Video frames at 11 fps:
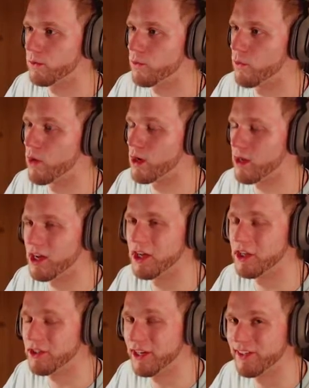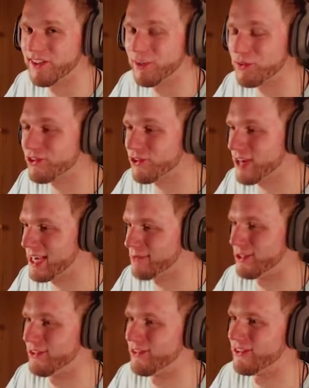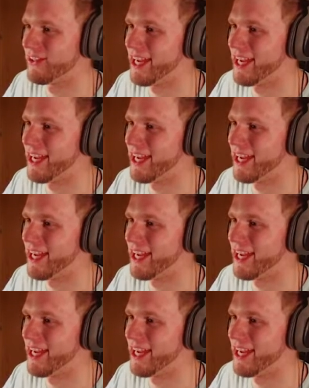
100 subscribers.